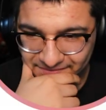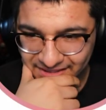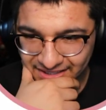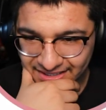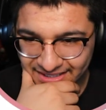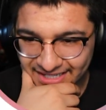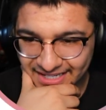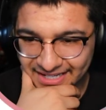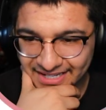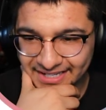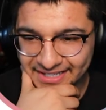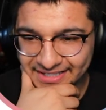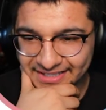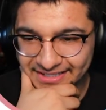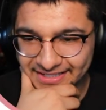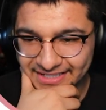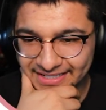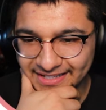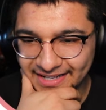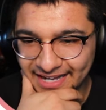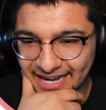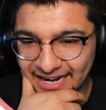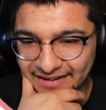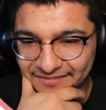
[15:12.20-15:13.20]
And then
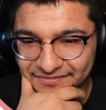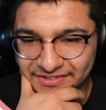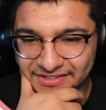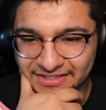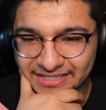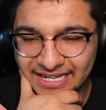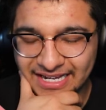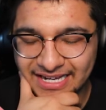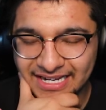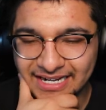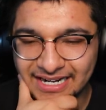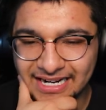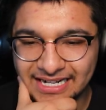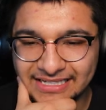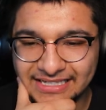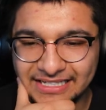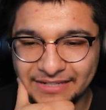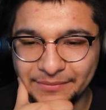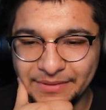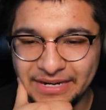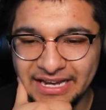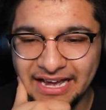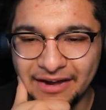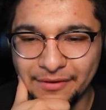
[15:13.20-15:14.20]
after that, I
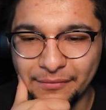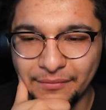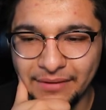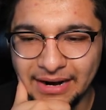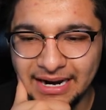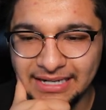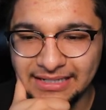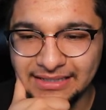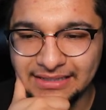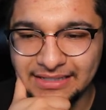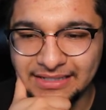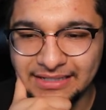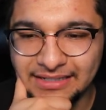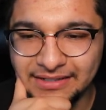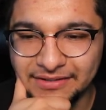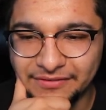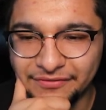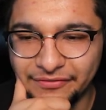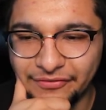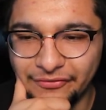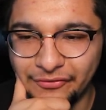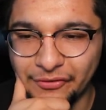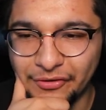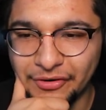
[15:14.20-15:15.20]
think we had ranked
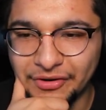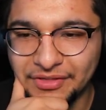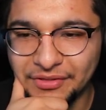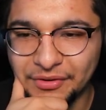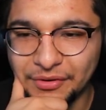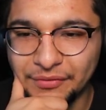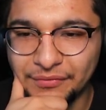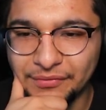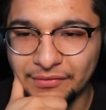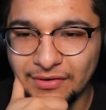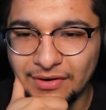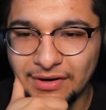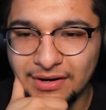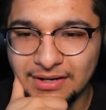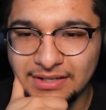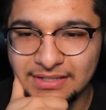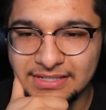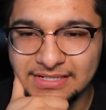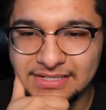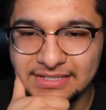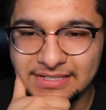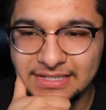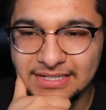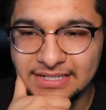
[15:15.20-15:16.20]
4th overall in
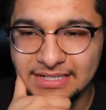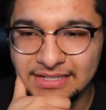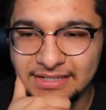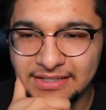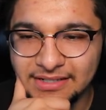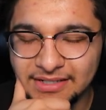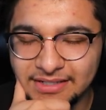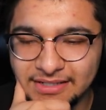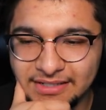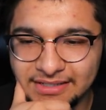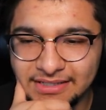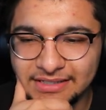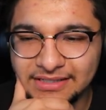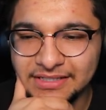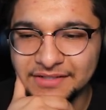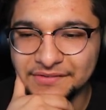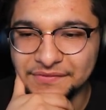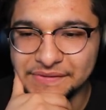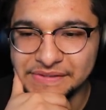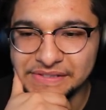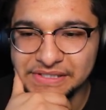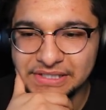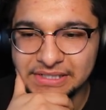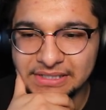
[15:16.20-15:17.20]
city
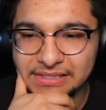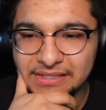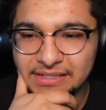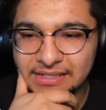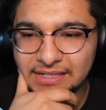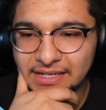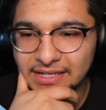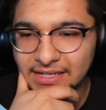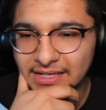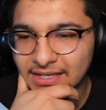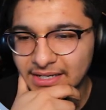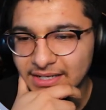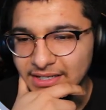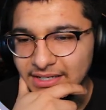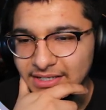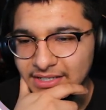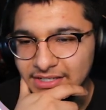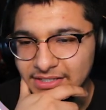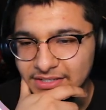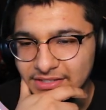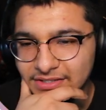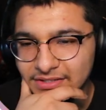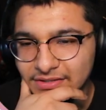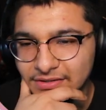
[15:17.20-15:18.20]
division.
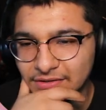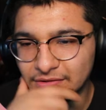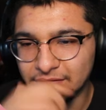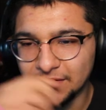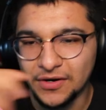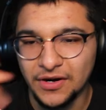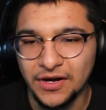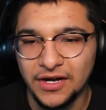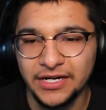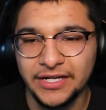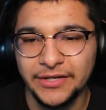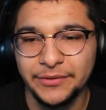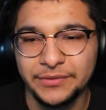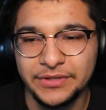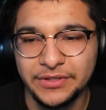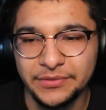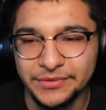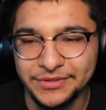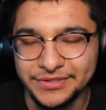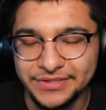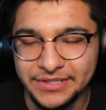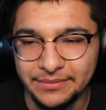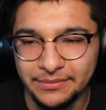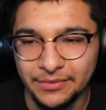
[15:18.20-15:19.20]
So Hollywood
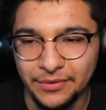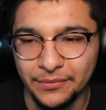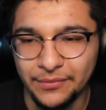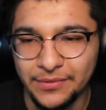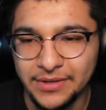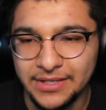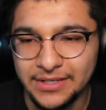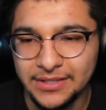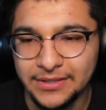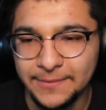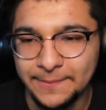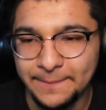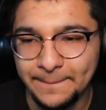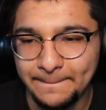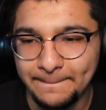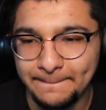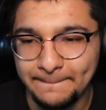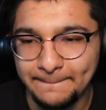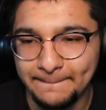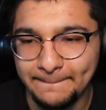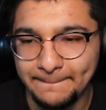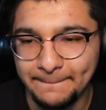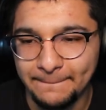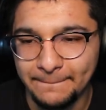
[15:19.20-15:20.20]
was number 1.
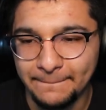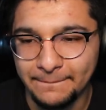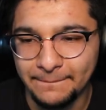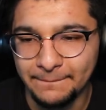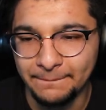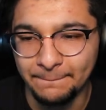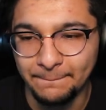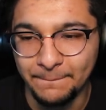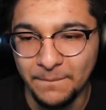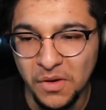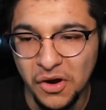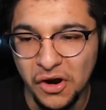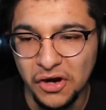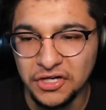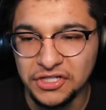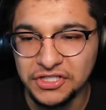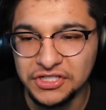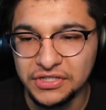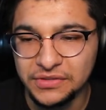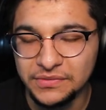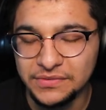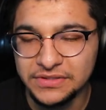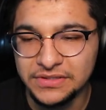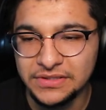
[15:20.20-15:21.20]

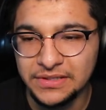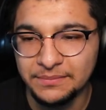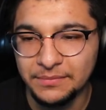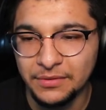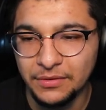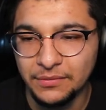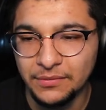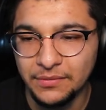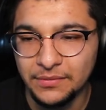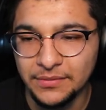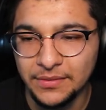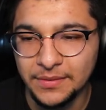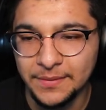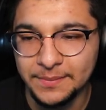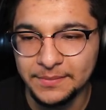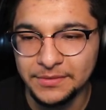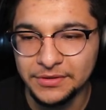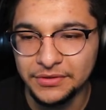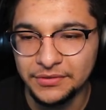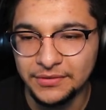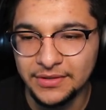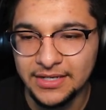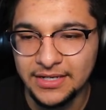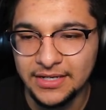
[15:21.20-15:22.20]
Marshall was number
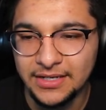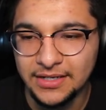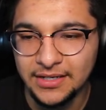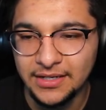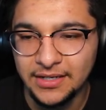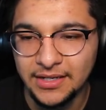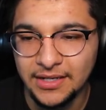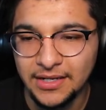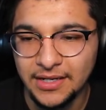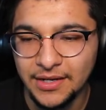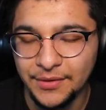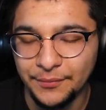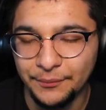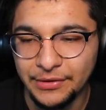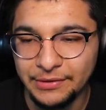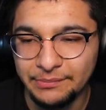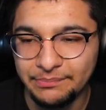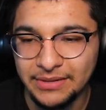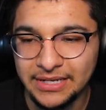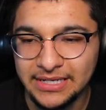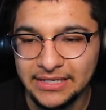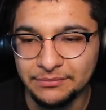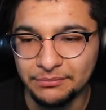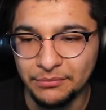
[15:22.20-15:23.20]
3. We
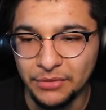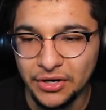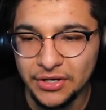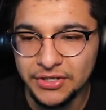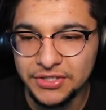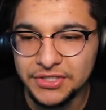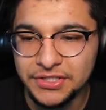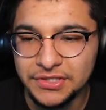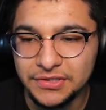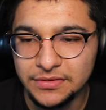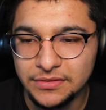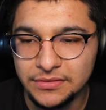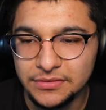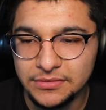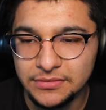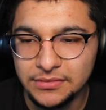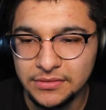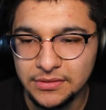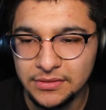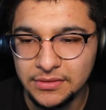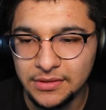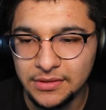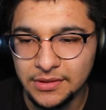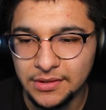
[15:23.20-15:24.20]
played Marshall,
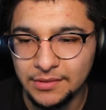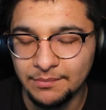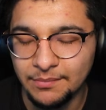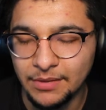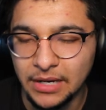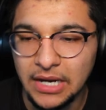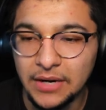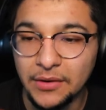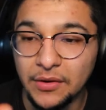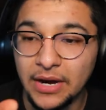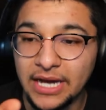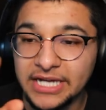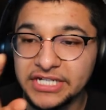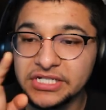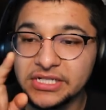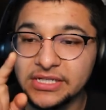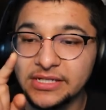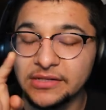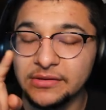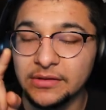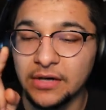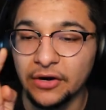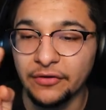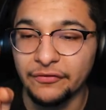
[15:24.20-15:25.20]
but no,
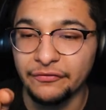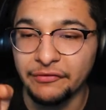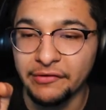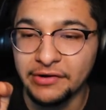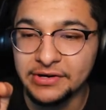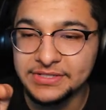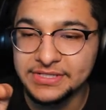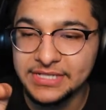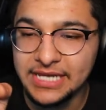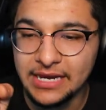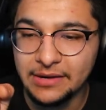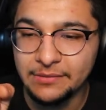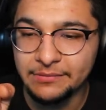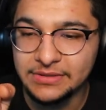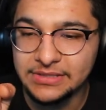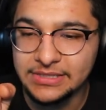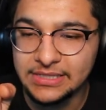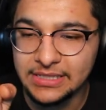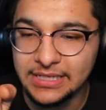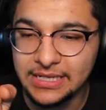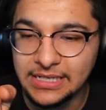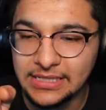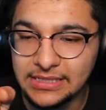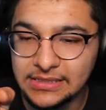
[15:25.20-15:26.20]
actually our first game was
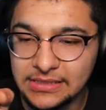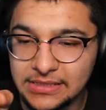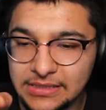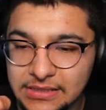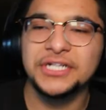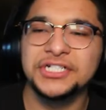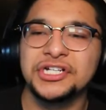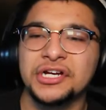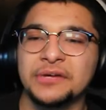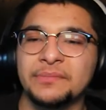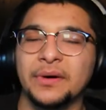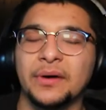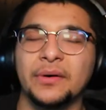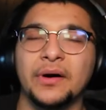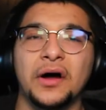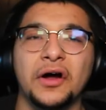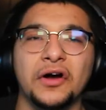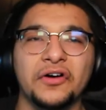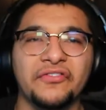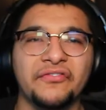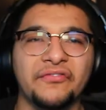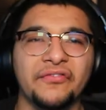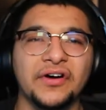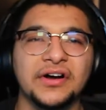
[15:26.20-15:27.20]
against. I'm not sure, but
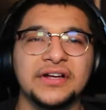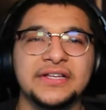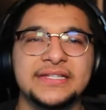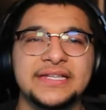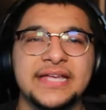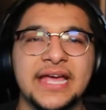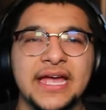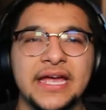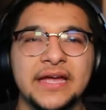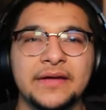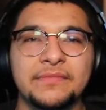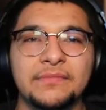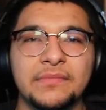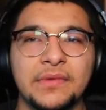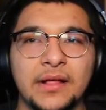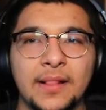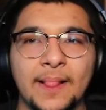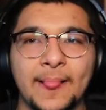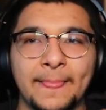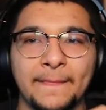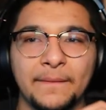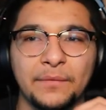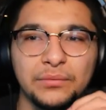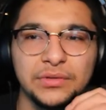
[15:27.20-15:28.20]
our first game
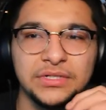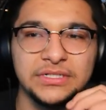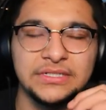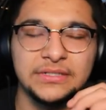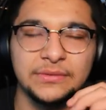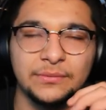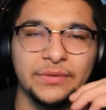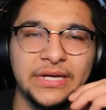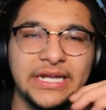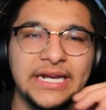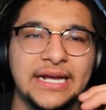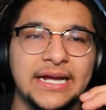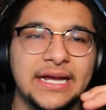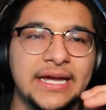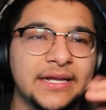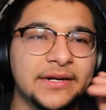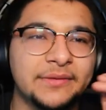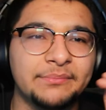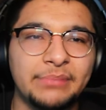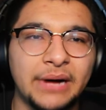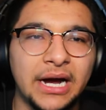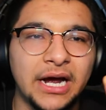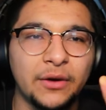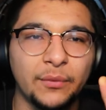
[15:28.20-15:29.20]
was, we didn't get a
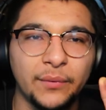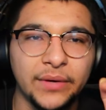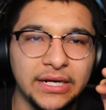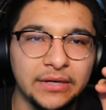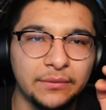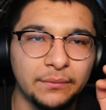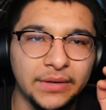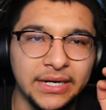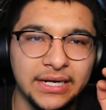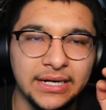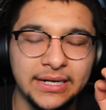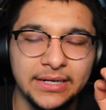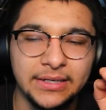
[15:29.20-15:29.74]
bye week. We